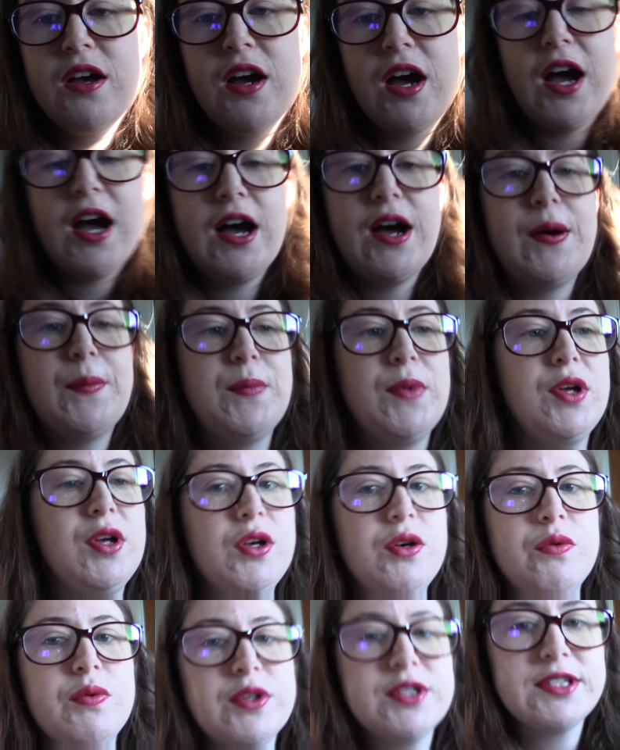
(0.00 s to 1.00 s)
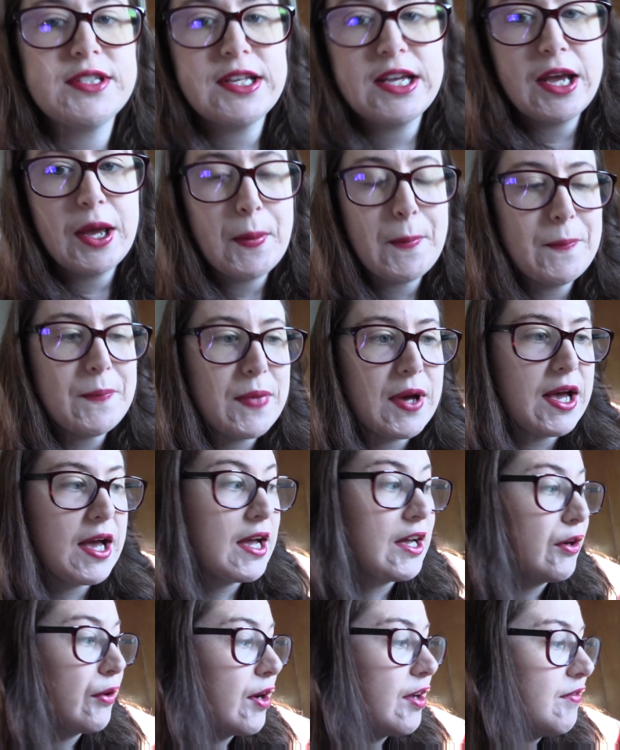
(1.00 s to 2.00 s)
Um, we'll see. But
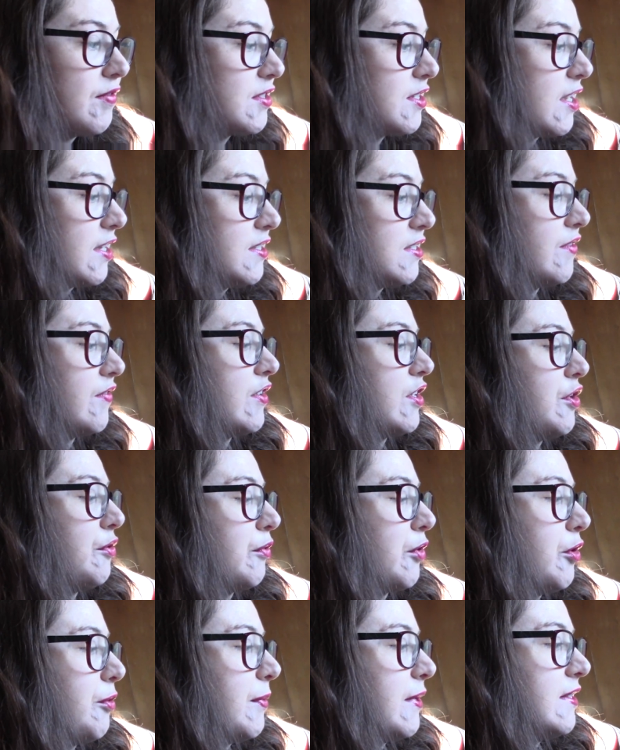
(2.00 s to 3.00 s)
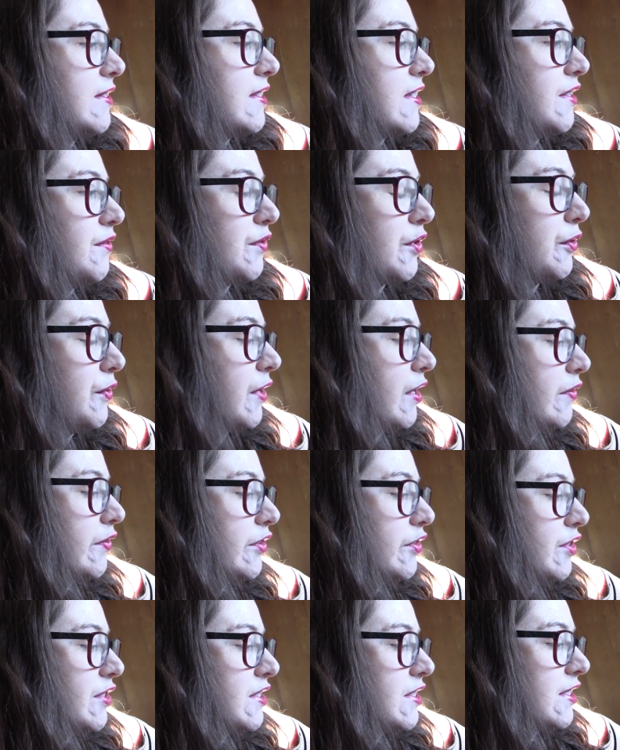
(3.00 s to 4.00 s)
I don't have tons of adult romance, and for
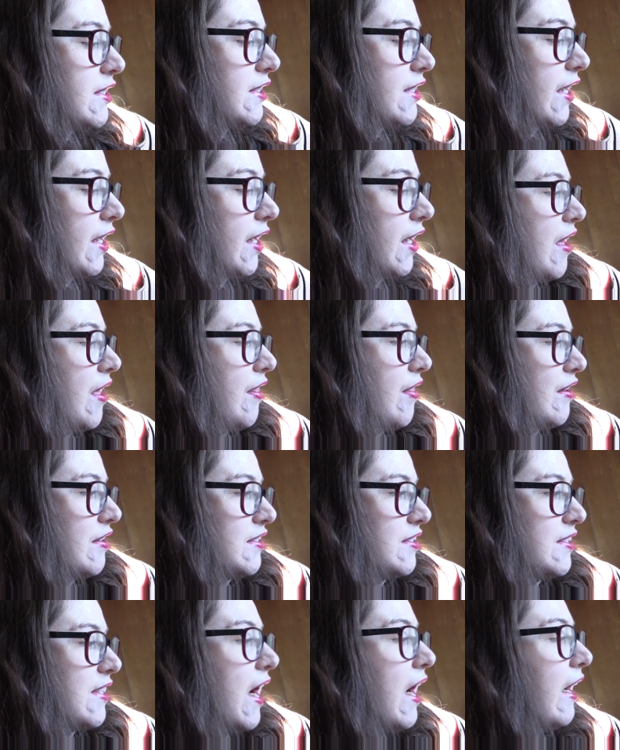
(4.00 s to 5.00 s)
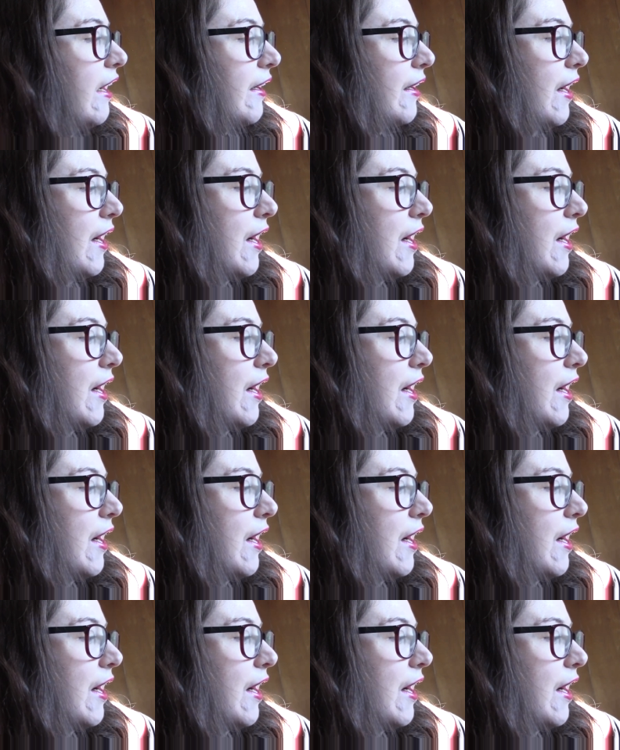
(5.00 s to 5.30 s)
whatever reason, like that stack,